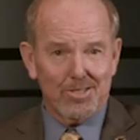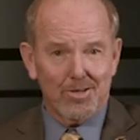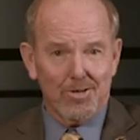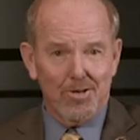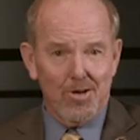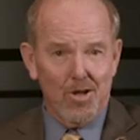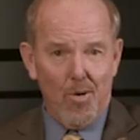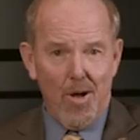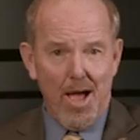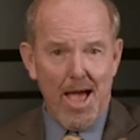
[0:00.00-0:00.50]
are
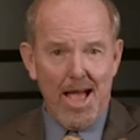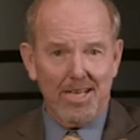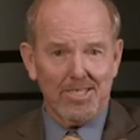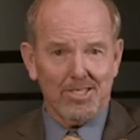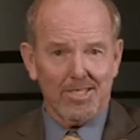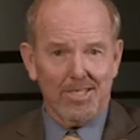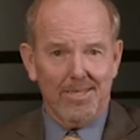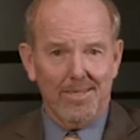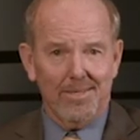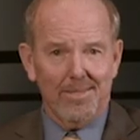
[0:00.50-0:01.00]
no
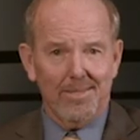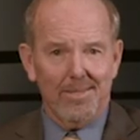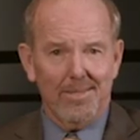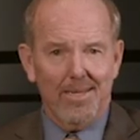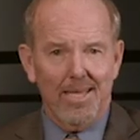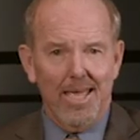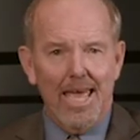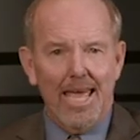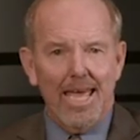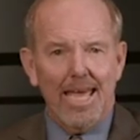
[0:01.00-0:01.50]
accident.
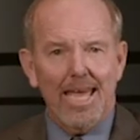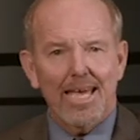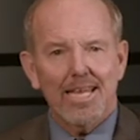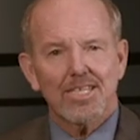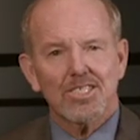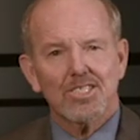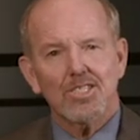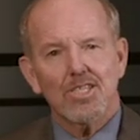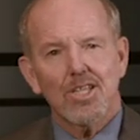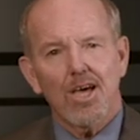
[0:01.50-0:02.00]
It
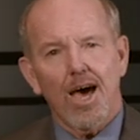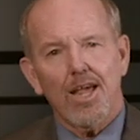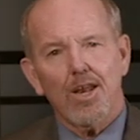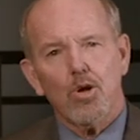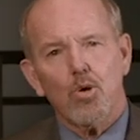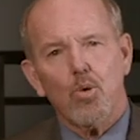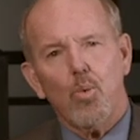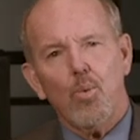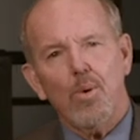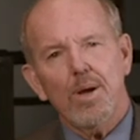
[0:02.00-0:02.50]
is not a
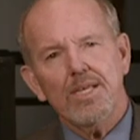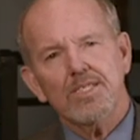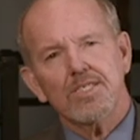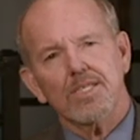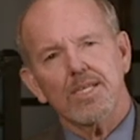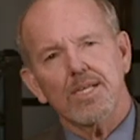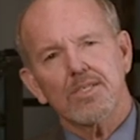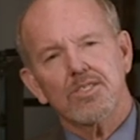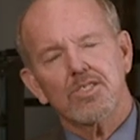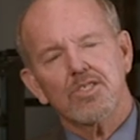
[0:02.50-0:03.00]

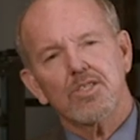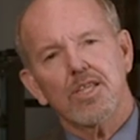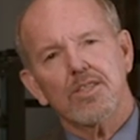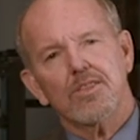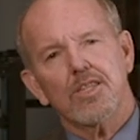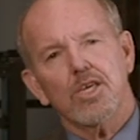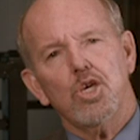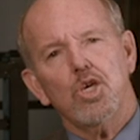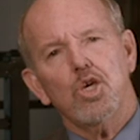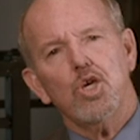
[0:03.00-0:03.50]
coincidence that
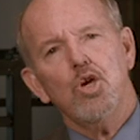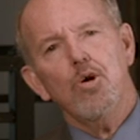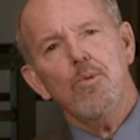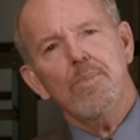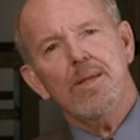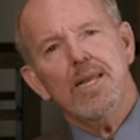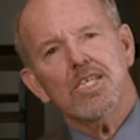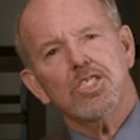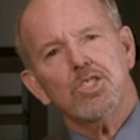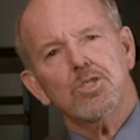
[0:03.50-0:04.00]
the
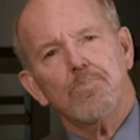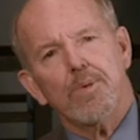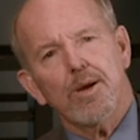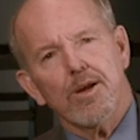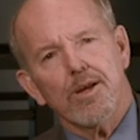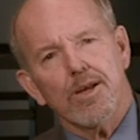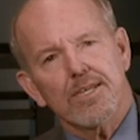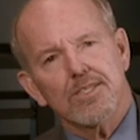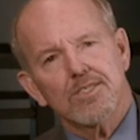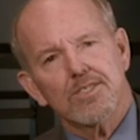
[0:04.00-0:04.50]
human
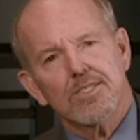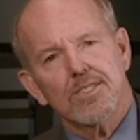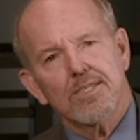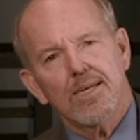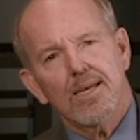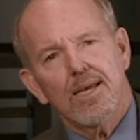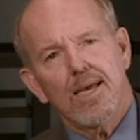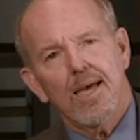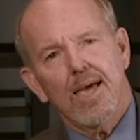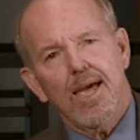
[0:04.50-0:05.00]
experience
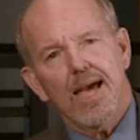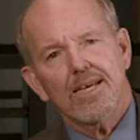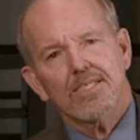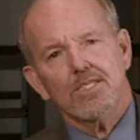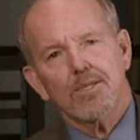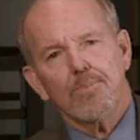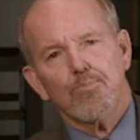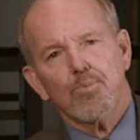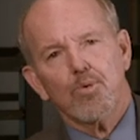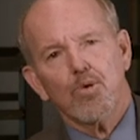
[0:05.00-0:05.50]
has
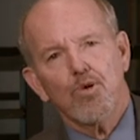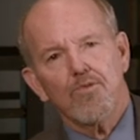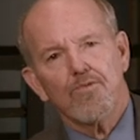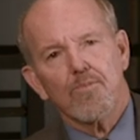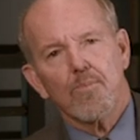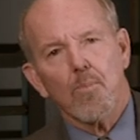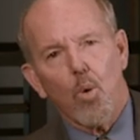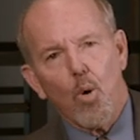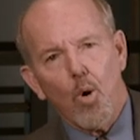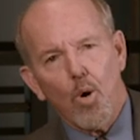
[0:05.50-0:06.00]
improved
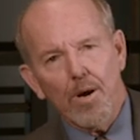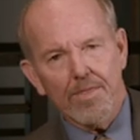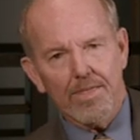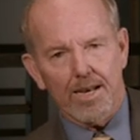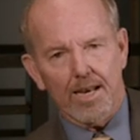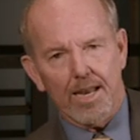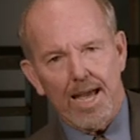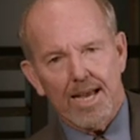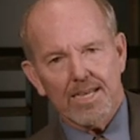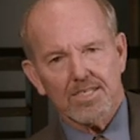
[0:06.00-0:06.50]
more in the
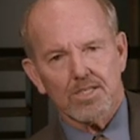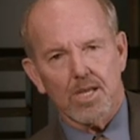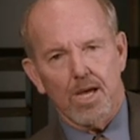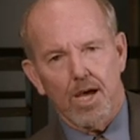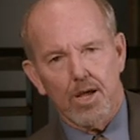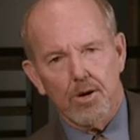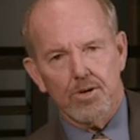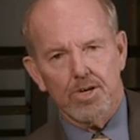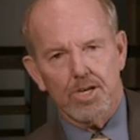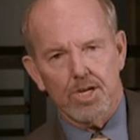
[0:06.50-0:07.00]
last
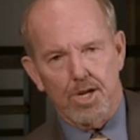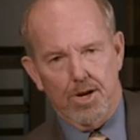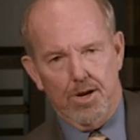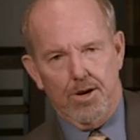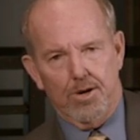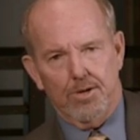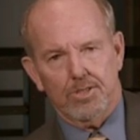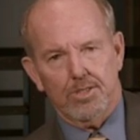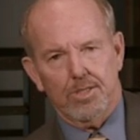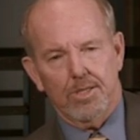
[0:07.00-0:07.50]
100
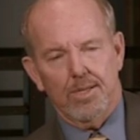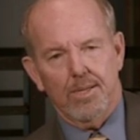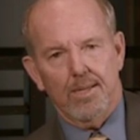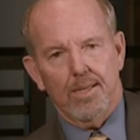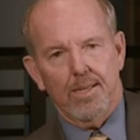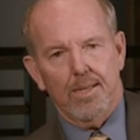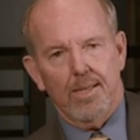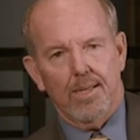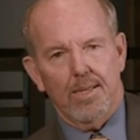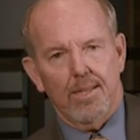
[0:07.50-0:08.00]
years
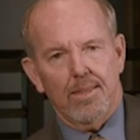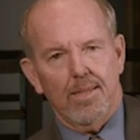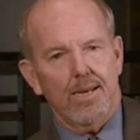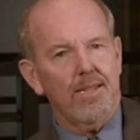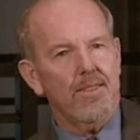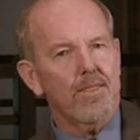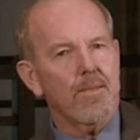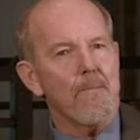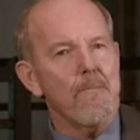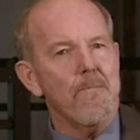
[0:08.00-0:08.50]
than
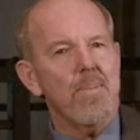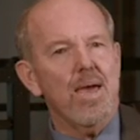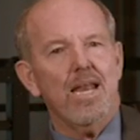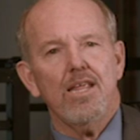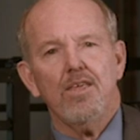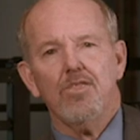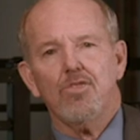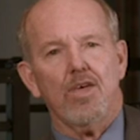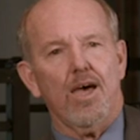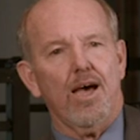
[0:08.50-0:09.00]
in the
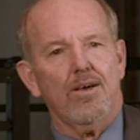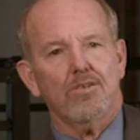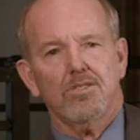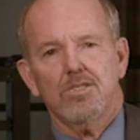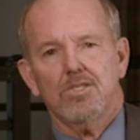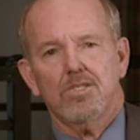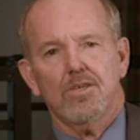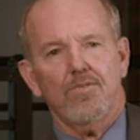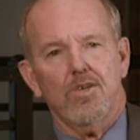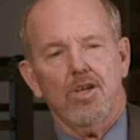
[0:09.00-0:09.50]
many
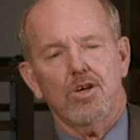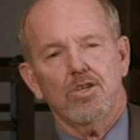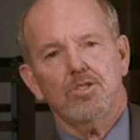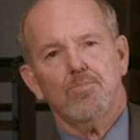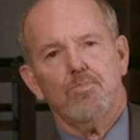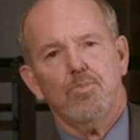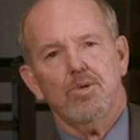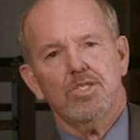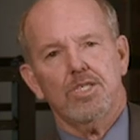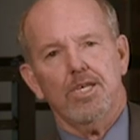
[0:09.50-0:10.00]
thousands of years
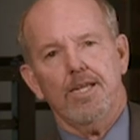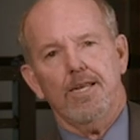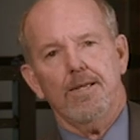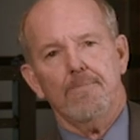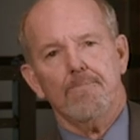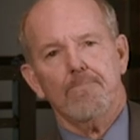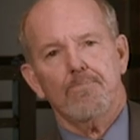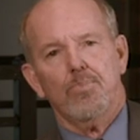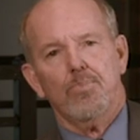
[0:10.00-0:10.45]
preceding.